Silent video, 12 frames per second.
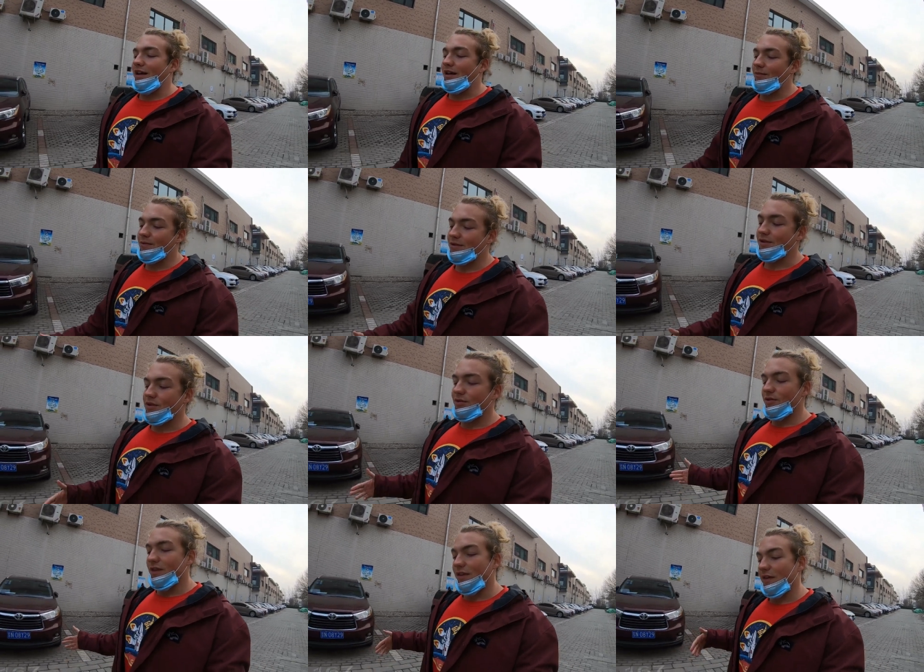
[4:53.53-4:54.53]
Um, so
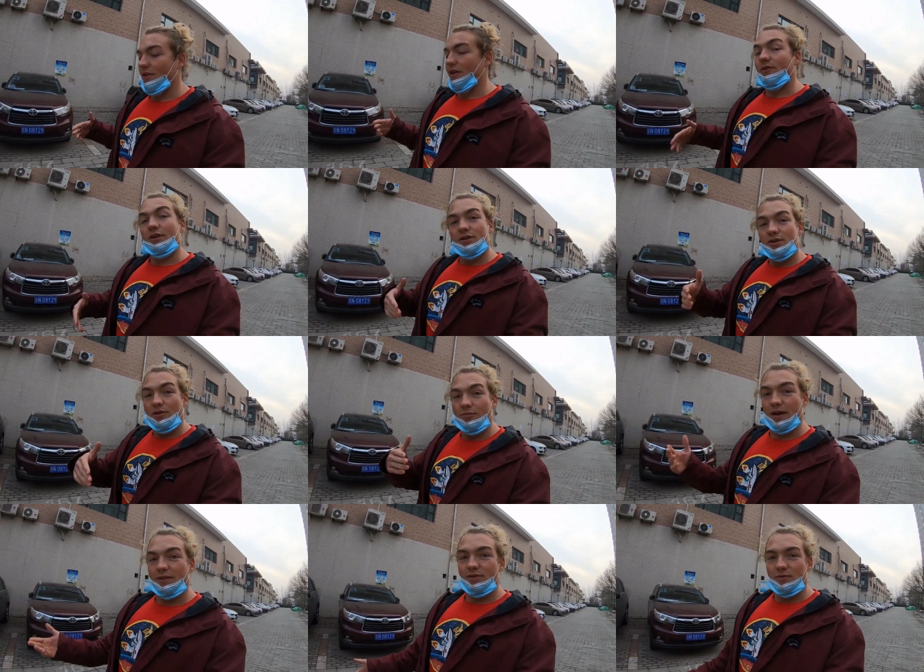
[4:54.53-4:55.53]
soon, they, now they want to go
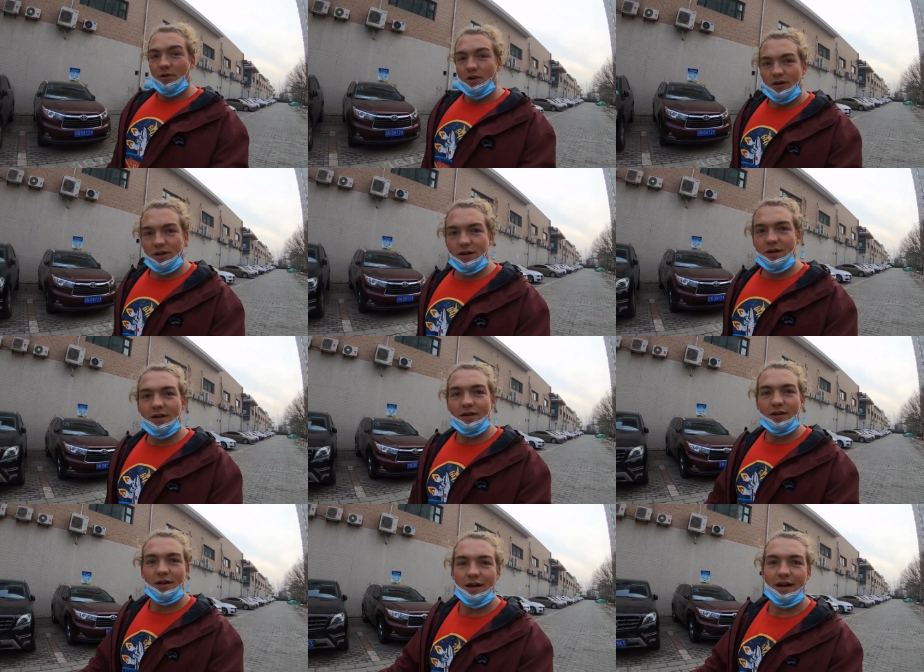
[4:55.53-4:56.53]
back to work.
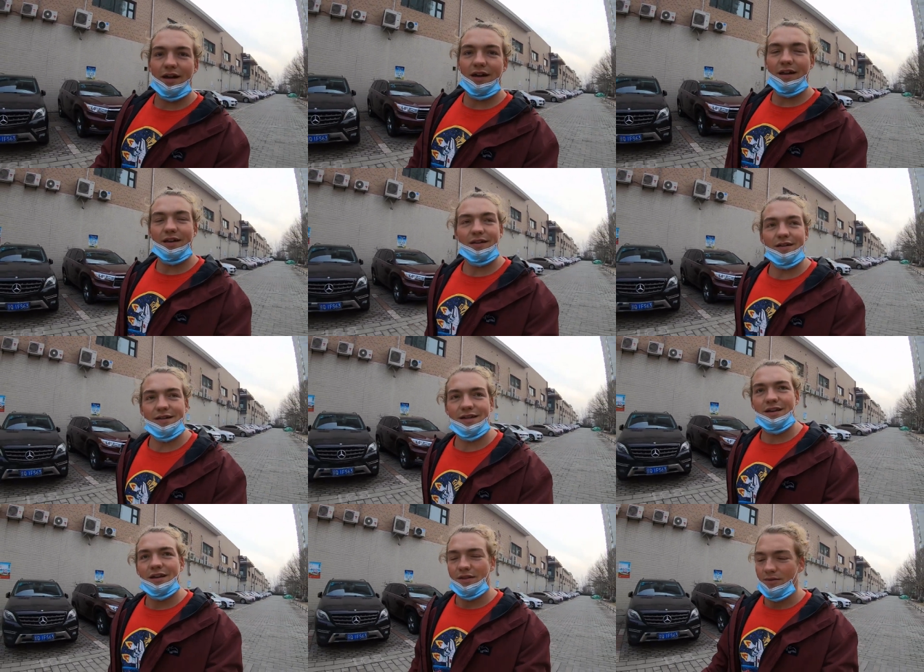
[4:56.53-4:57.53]
And
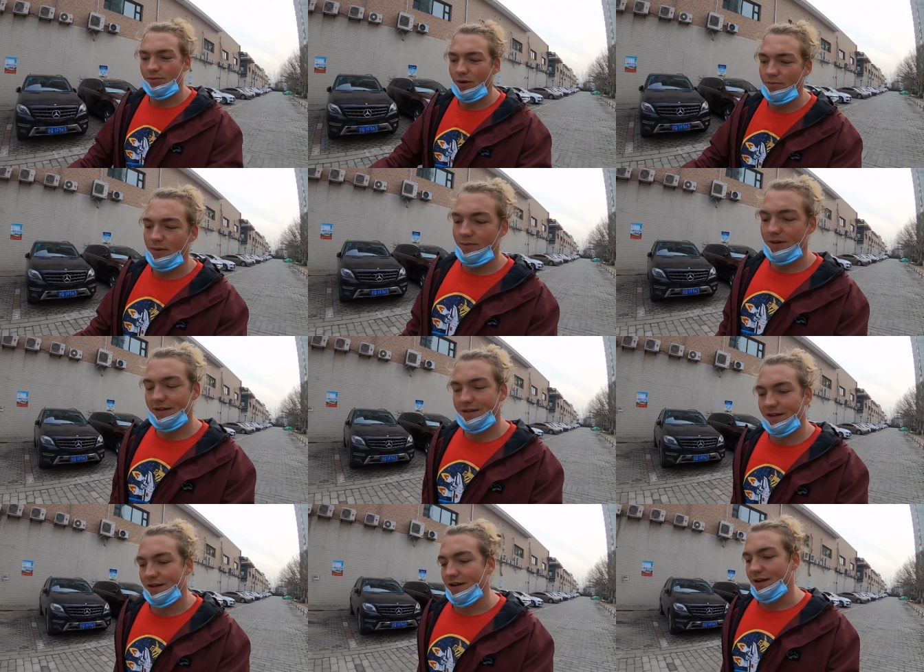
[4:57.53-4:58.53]
the problem
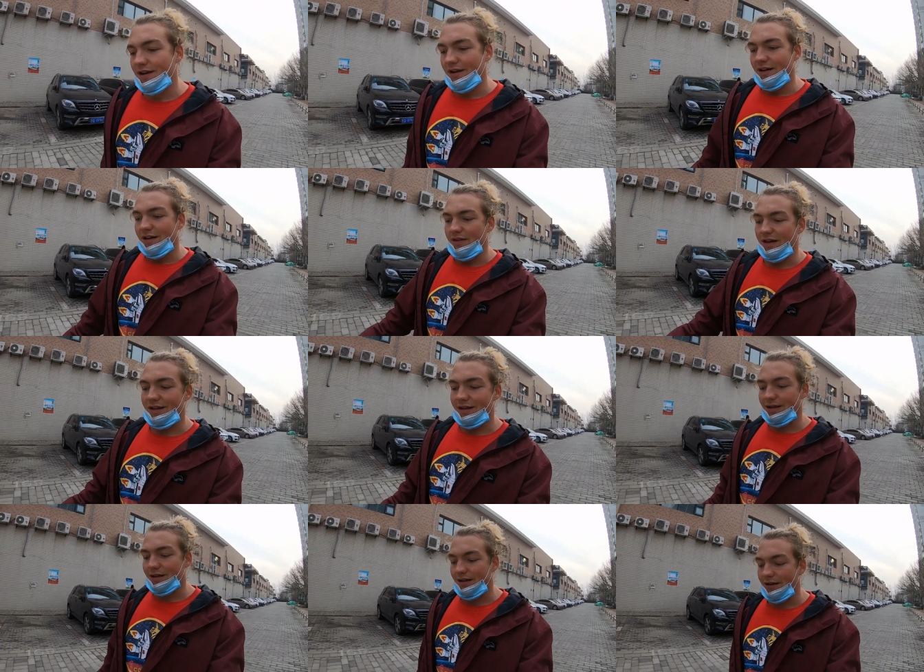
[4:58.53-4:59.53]
is
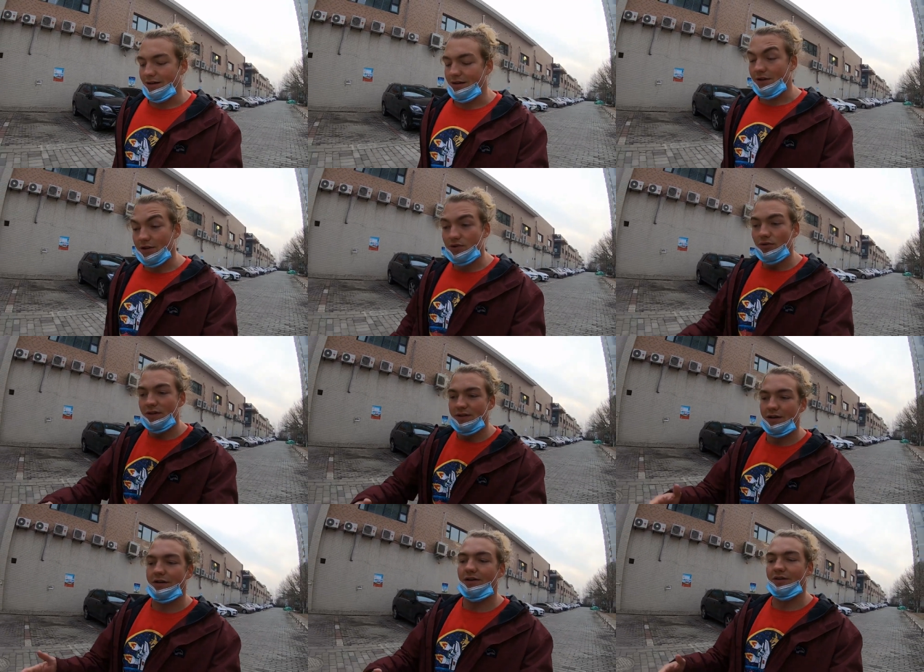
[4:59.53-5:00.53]
that the
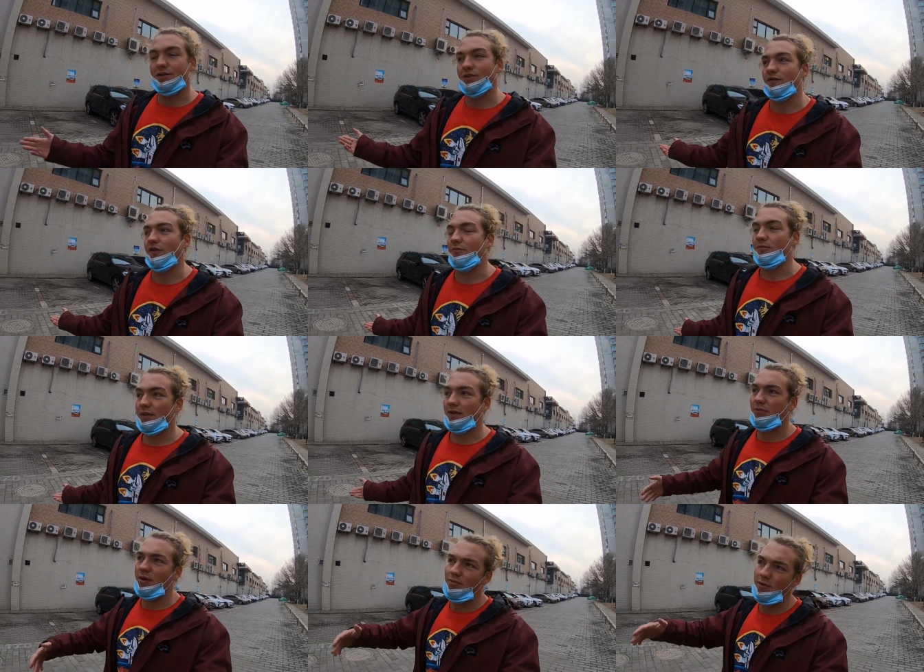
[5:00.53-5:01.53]
schools are closed. So from
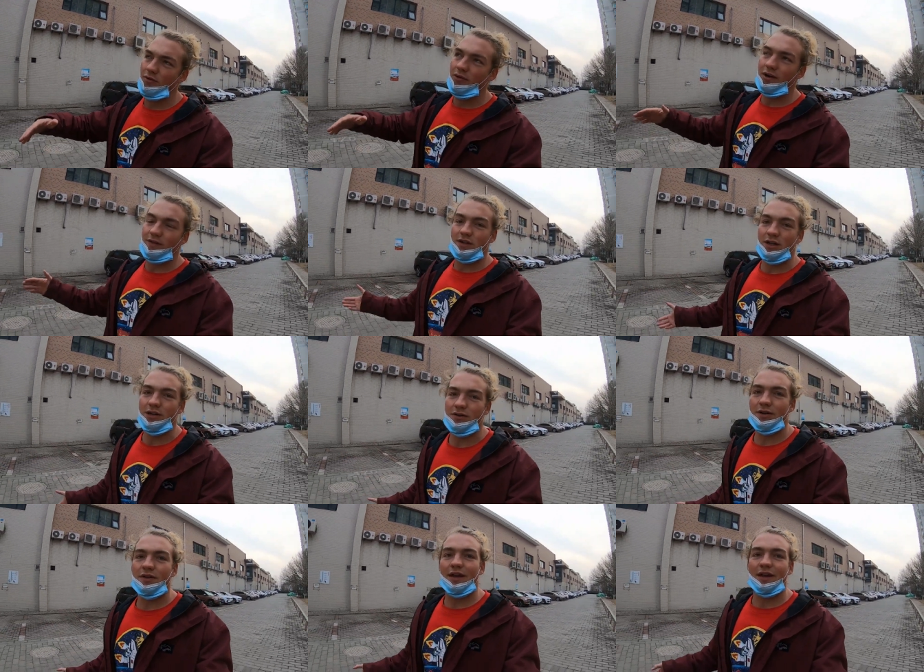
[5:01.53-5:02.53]
the people who have
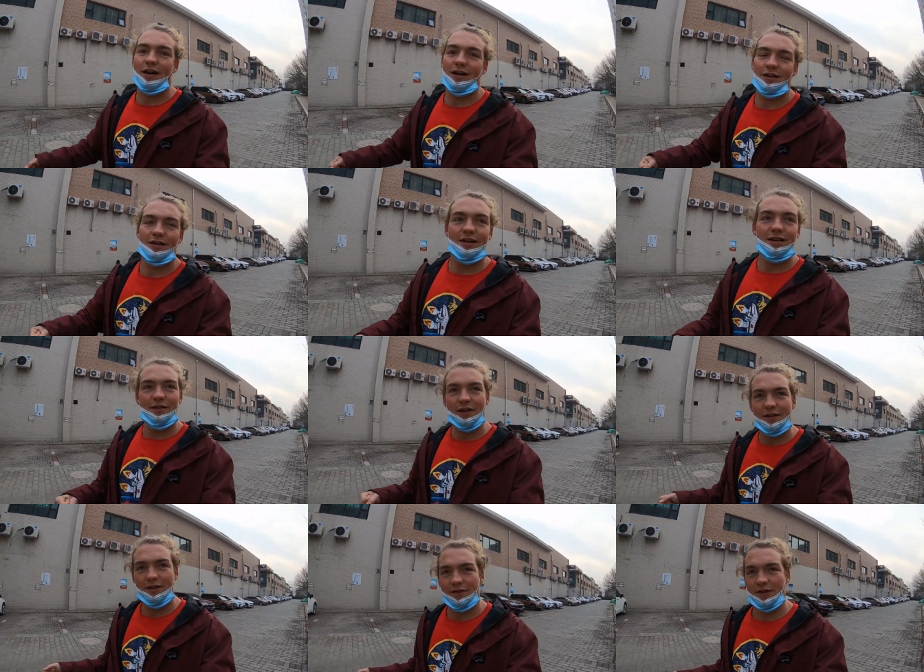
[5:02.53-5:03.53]
children, they can't leave,
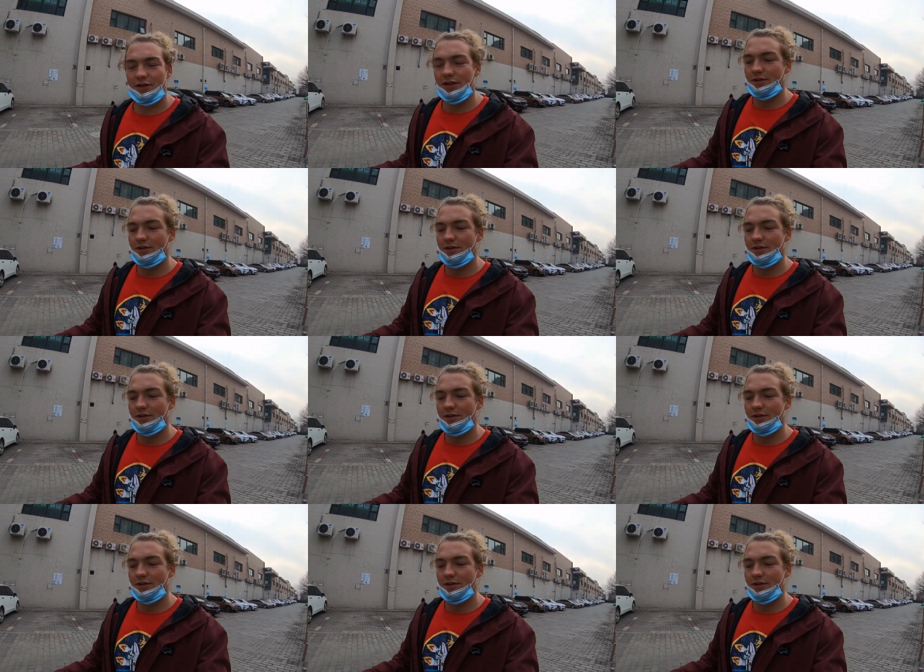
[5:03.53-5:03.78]
they leave their